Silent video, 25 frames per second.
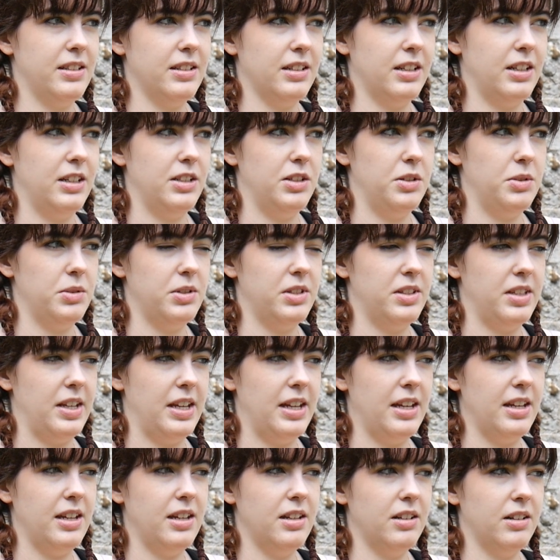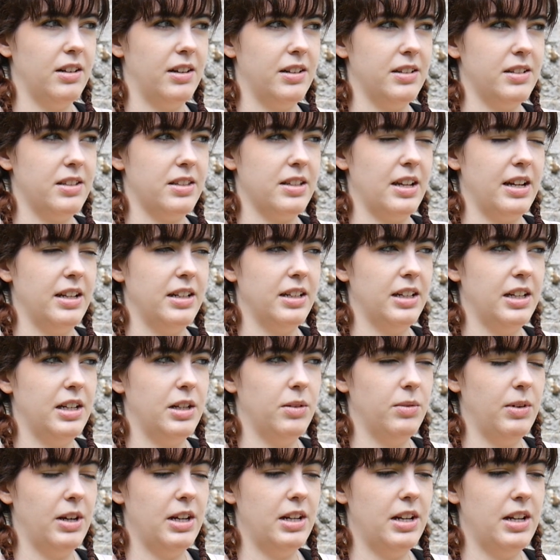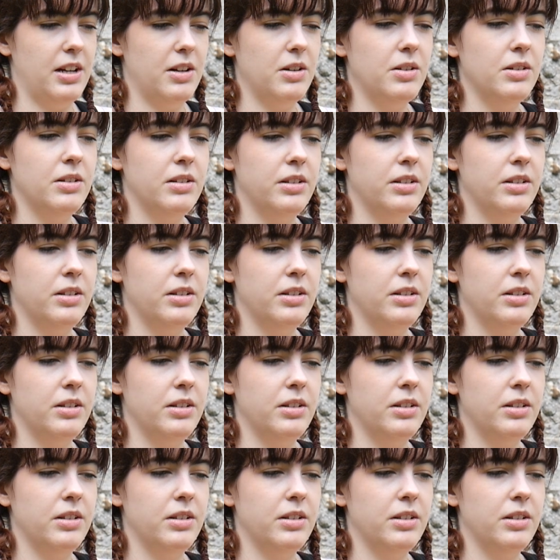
Can you see us standing here right now?